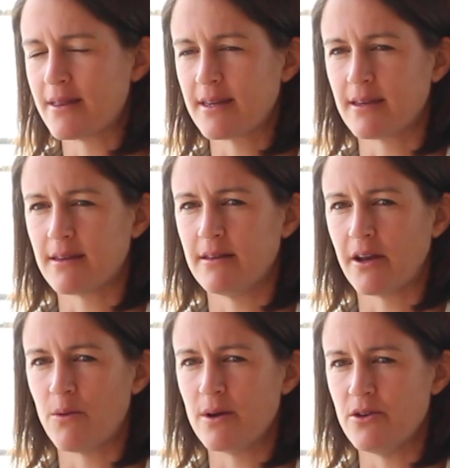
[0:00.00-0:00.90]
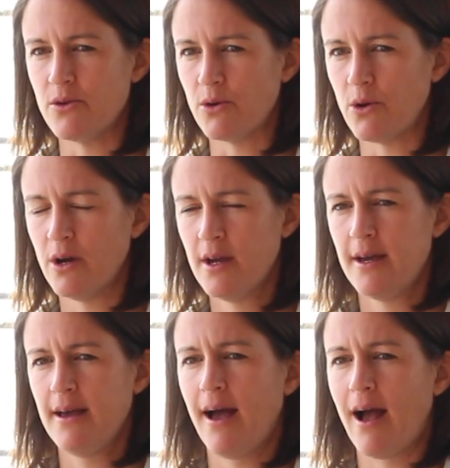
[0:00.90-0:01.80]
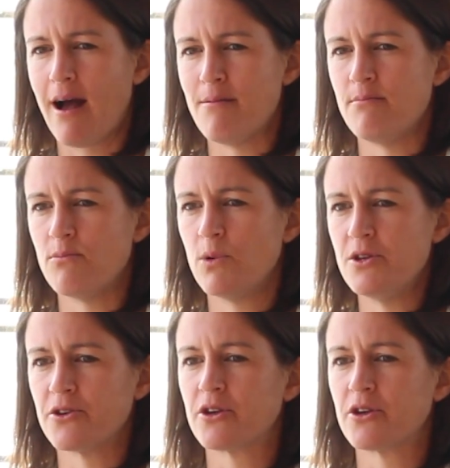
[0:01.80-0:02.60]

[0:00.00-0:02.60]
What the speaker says: I think, you know, when you're